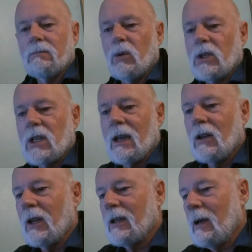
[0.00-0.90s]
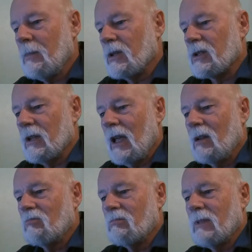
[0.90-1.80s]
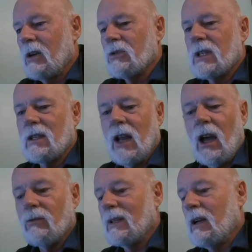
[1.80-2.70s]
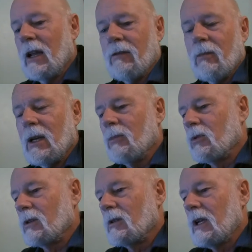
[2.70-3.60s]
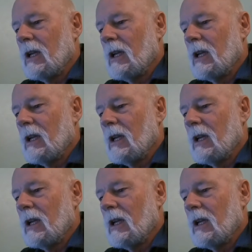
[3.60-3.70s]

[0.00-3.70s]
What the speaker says: Boy Scout-like compass, and they all said, no, we don't have them anymore.